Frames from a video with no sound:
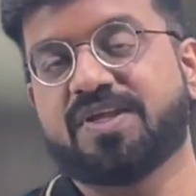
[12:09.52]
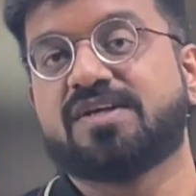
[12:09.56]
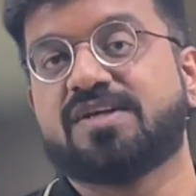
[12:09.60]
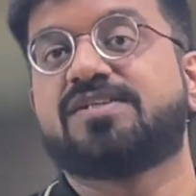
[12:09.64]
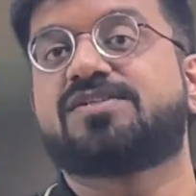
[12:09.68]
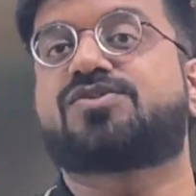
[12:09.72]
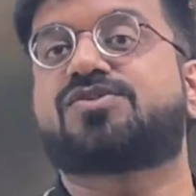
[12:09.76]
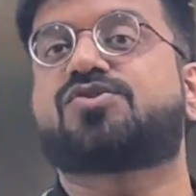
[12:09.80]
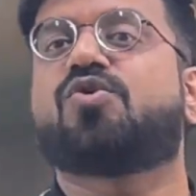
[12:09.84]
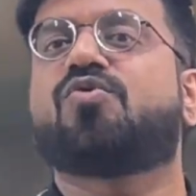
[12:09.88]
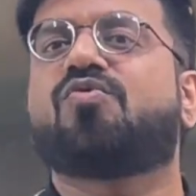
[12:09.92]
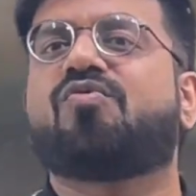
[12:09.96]

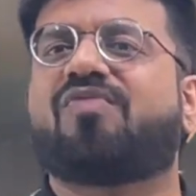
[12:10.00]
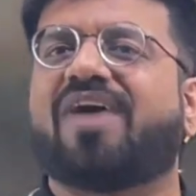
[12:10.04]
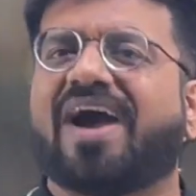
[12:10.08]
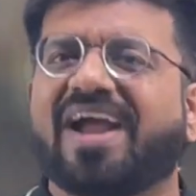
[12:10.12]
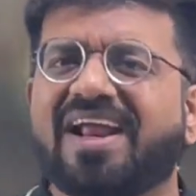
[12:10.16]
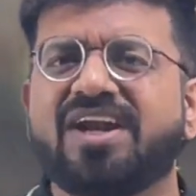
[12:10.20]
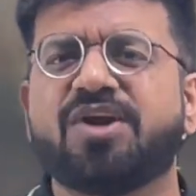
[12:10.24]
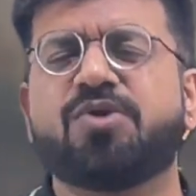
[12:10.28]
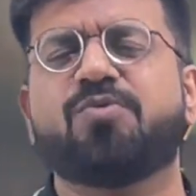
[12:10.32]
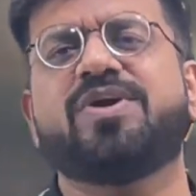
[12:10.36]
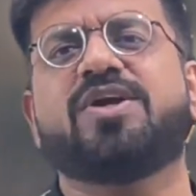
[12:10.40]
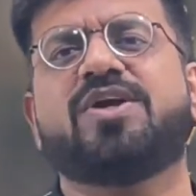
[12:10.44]
So
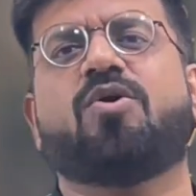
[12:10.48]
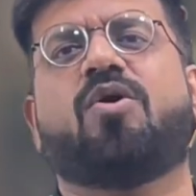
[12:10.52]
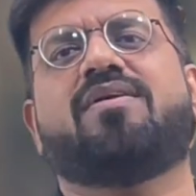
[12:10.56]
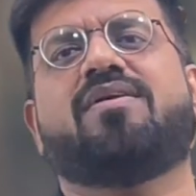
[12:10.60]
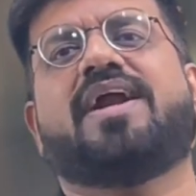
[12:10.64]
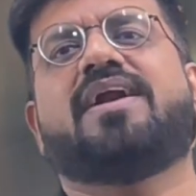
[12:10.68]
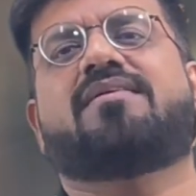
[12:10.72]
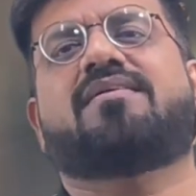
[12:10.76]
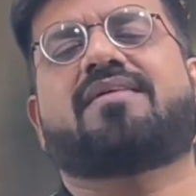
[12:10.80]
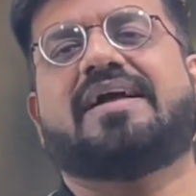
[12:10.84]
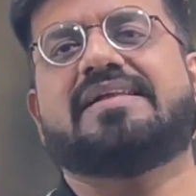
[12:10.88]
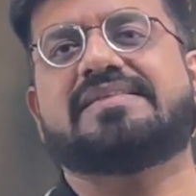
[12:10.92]
while doing
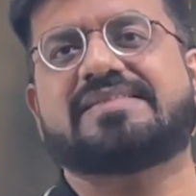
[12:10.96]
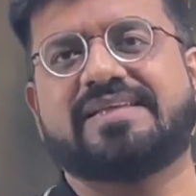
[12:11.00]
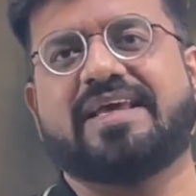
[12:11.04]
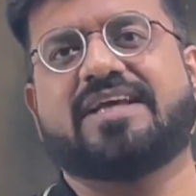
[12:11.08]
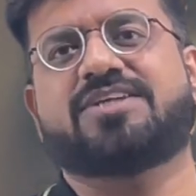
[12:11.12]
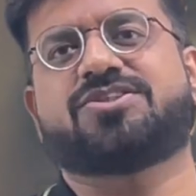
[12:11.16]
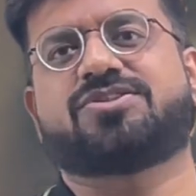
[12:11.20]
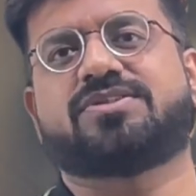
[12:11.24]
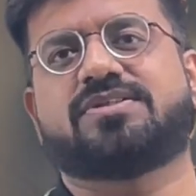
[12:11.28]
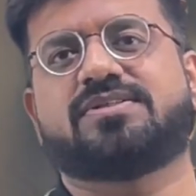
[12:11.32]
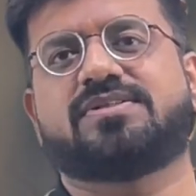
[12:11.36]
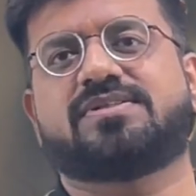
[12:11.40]
online
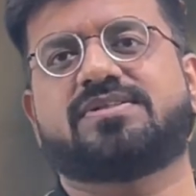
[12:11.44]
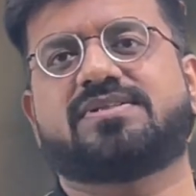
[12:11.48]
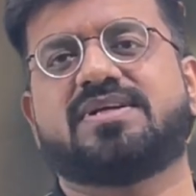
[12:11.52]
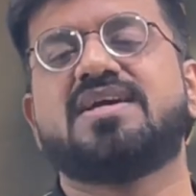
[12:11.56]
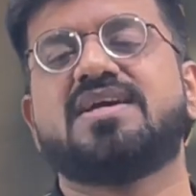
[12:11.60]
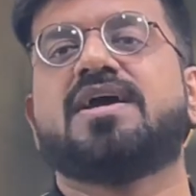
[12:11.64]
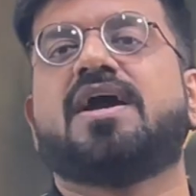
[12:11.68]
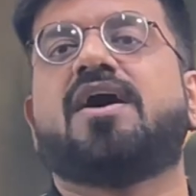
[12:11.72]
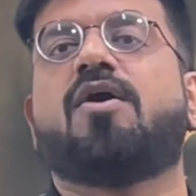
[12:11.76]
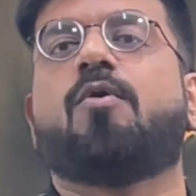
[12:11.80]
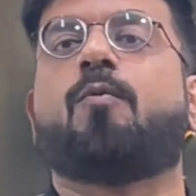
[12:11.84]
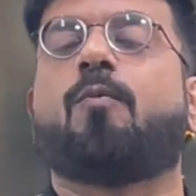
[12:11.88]
transactions,
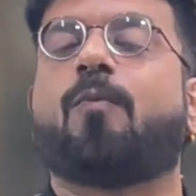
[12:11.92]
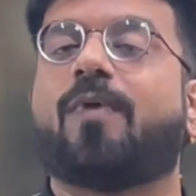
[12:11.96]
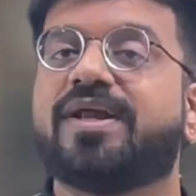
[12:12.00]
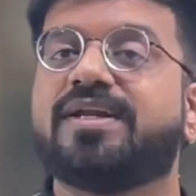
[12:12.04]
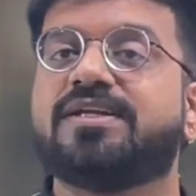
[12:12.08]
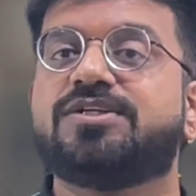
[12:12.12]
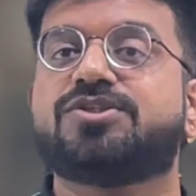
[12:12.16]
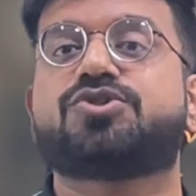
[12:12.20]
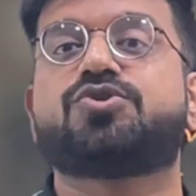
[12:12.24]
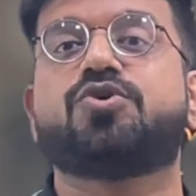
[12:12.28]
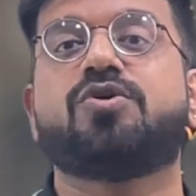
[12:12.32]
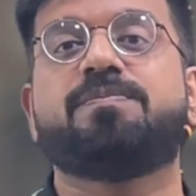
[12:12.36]

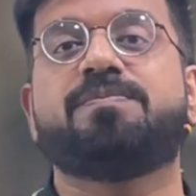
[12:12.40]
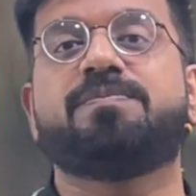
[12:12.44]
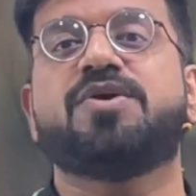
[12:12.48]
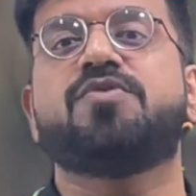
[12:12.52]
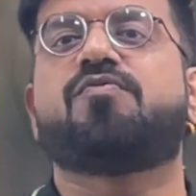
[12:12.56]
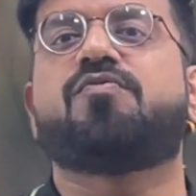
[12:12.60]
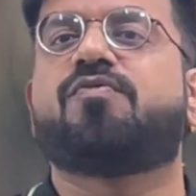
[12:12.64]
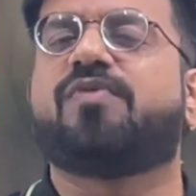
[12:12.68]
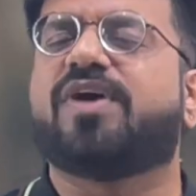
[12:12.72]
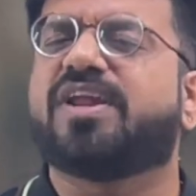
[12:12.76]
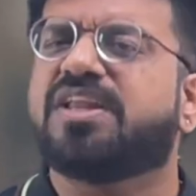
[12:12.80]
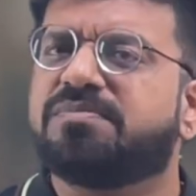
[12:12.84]
one should be
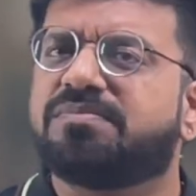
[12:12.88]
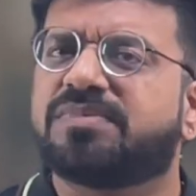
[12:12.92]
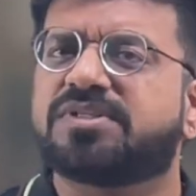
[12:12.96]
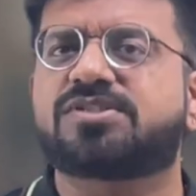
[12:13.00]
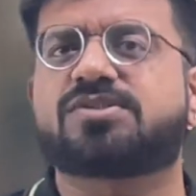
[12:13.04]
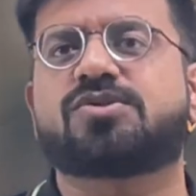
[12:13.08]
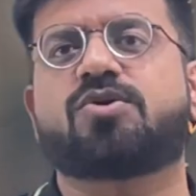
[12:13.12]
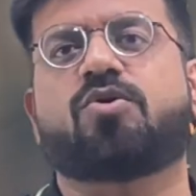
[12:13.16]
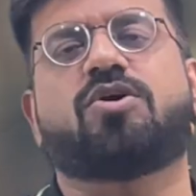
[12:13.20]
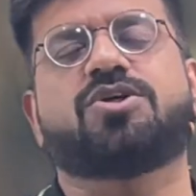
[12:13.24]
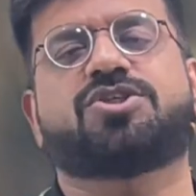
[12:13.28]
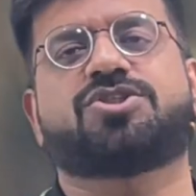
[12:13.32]
very
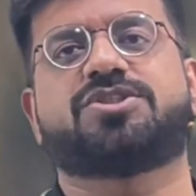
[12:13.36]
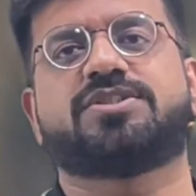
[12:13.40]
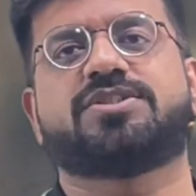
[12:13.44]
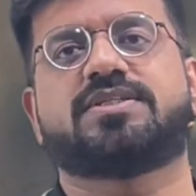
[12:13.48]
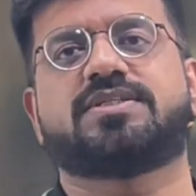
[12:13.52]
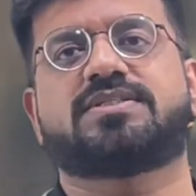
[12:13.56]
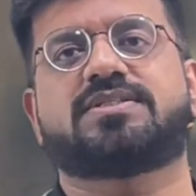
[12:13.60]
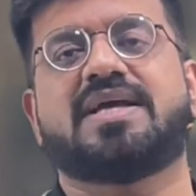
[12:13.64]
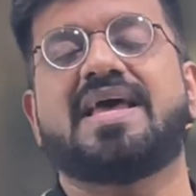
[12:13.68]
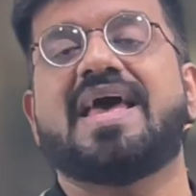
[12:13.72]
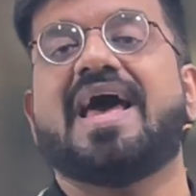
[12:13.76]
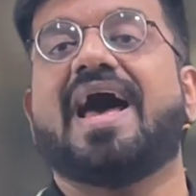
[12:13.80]
much
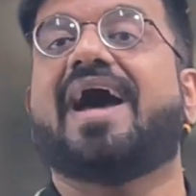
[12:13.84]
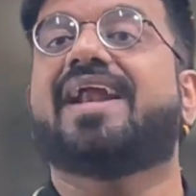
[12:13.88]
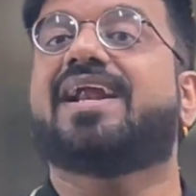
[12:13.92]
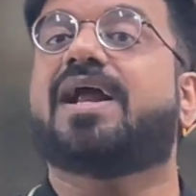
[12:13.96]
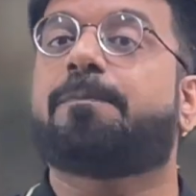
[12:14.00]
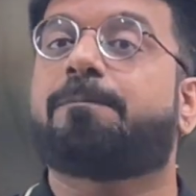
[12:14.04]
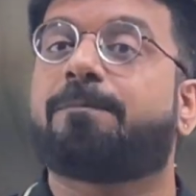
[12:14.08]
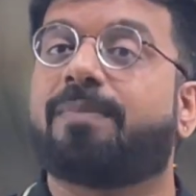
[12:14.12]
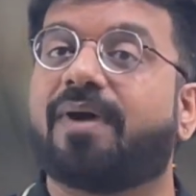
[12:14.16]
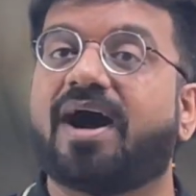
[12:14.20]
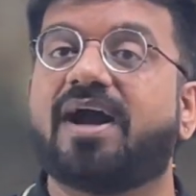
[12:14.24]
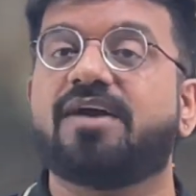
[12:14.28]
cautious, and
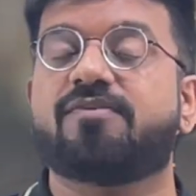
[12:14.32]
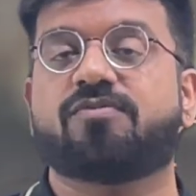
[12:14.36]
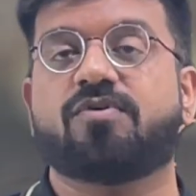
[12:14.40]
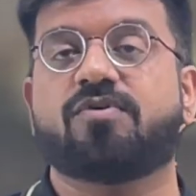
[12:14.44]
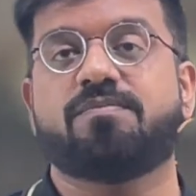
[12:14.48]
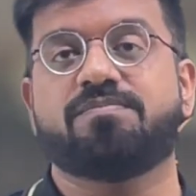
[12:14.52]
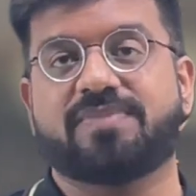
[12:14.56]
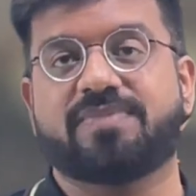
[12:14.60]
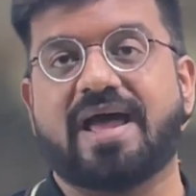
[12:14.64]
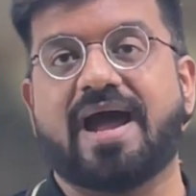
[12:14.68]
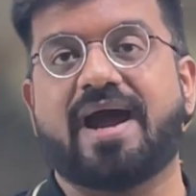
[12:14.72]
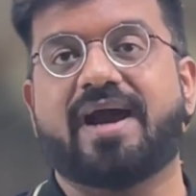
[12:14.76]
apart
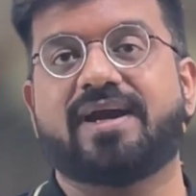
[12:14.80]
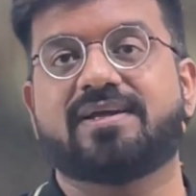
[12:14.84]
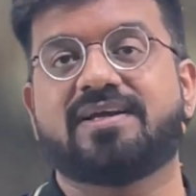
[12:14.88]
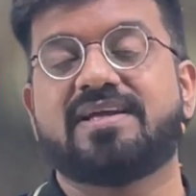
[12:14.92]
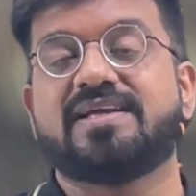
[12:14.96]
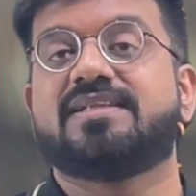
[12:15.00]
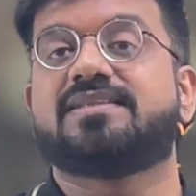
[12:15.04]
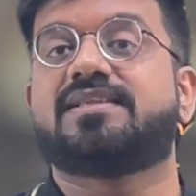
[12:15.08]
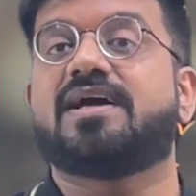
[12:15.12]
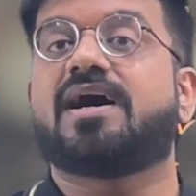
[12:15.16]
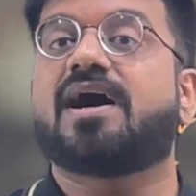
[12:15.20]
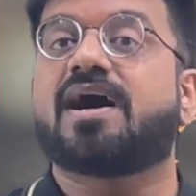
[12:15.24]
from
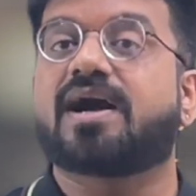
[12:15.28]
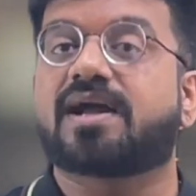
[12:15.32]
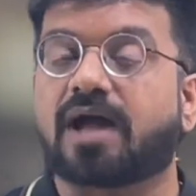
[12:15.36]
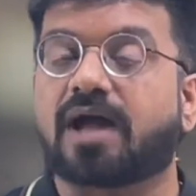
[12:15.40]
that, the